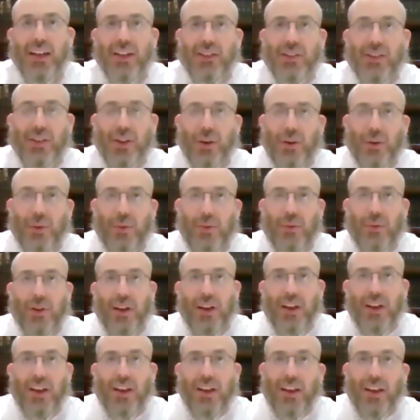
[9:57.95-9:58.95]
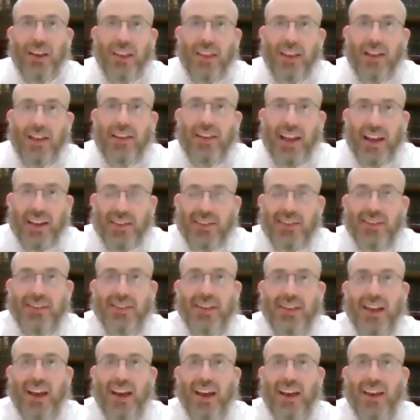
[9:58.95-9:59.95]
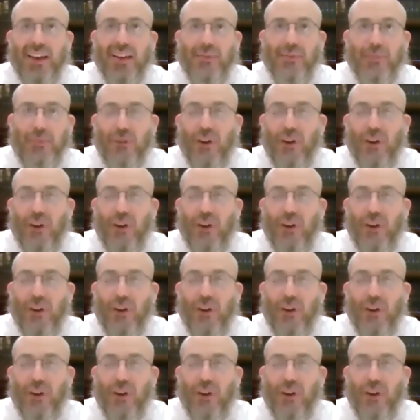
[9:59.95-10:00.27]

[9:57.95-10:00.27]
So The next guy